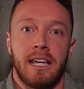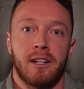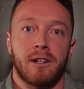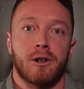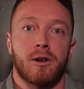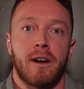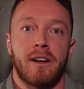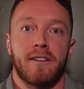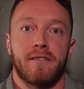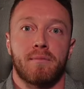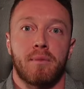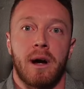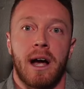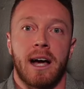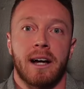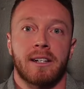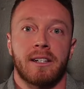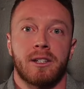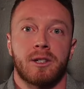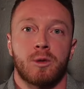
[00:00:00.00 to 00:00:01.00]
integrative
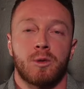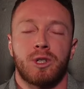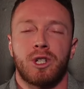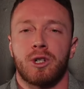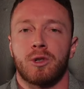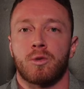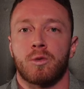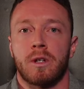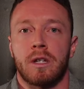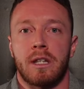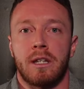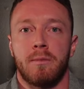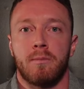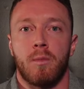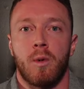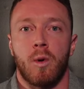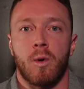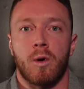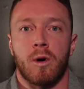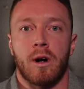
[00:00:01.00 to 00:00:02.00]
practice, which is really
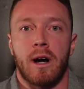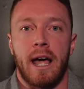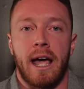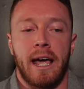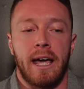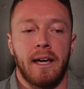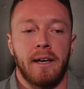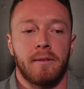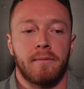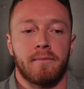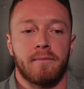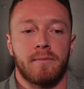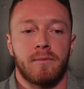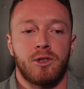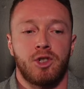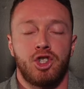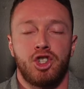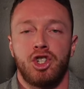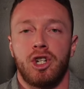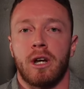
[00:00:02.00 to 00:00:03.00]
more a
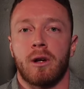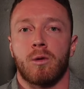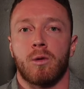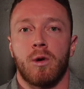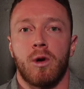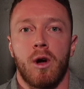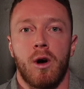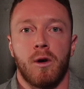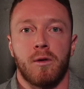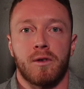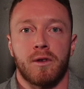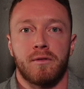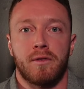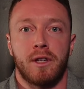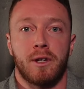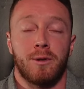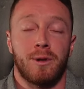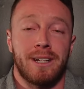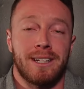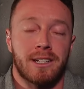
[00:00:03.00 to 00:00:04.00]
general
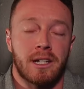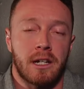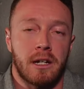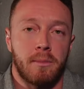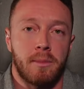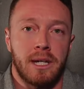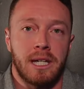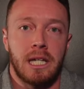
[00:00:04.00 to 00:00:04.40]
overview, is gonna be